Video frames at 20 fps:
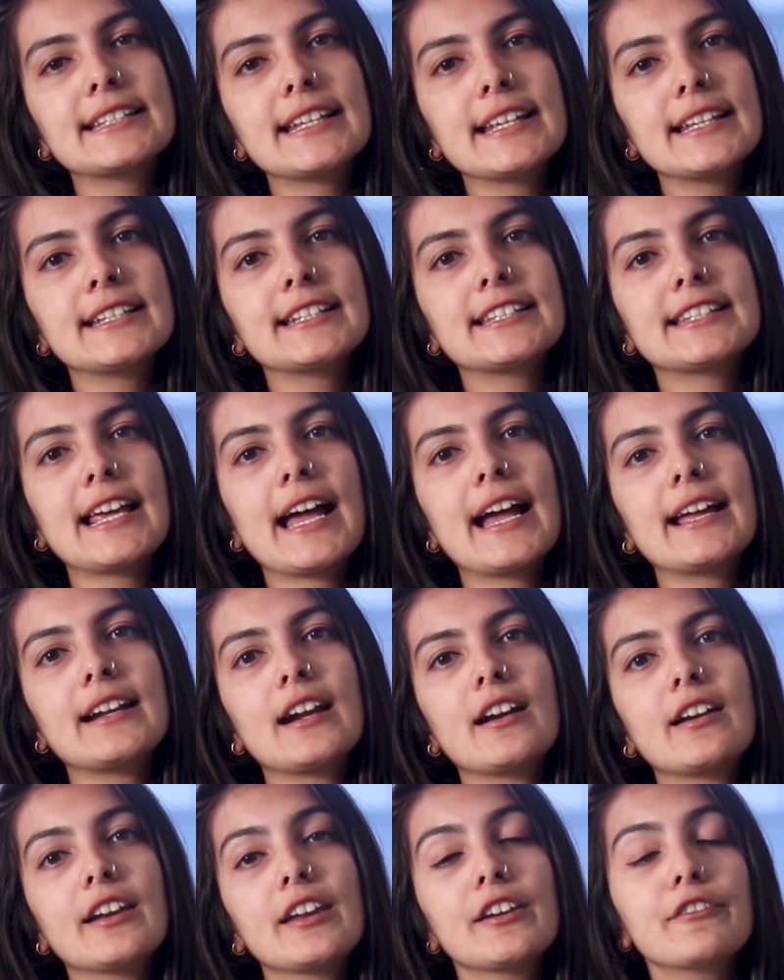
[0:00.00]
S I Ns that
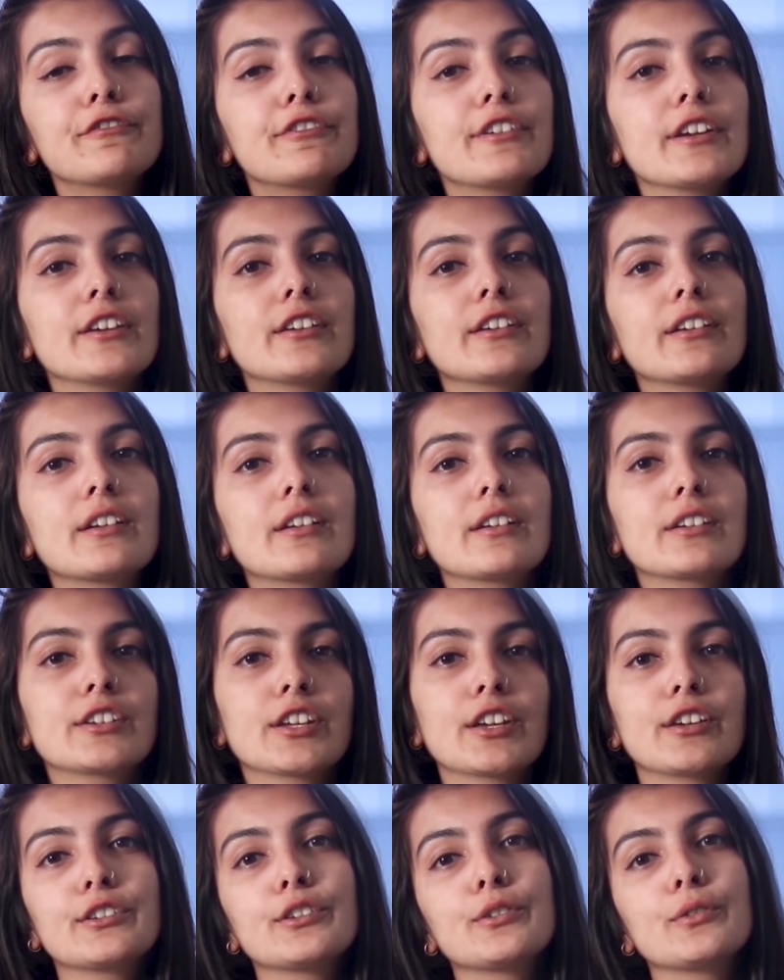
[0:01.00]
are inferior
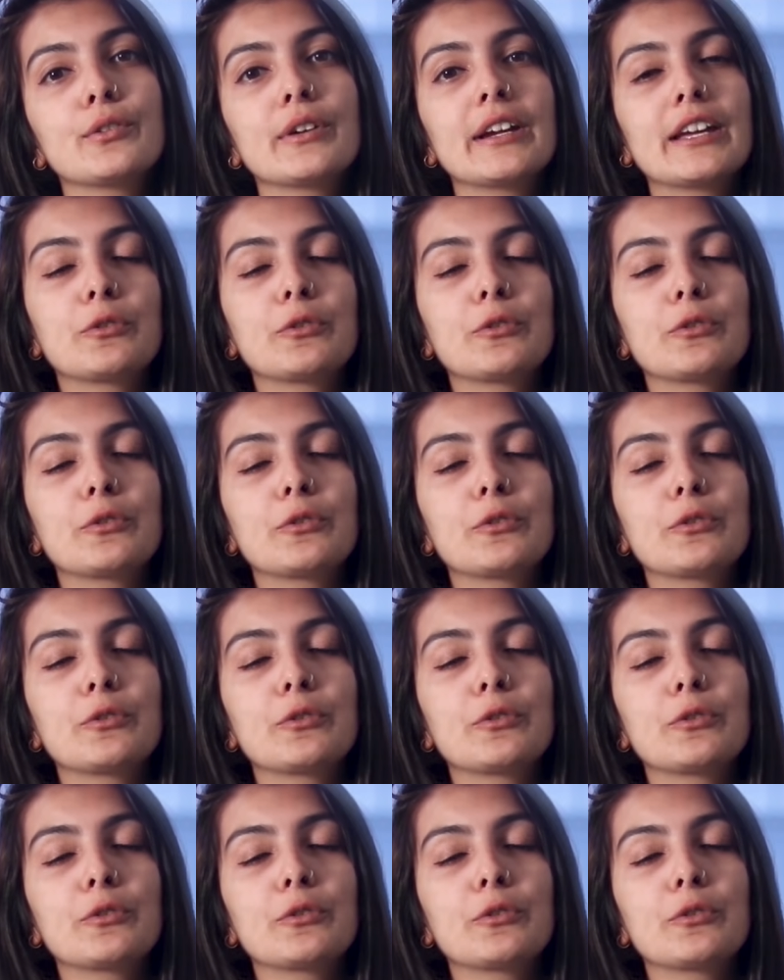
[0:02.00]
to you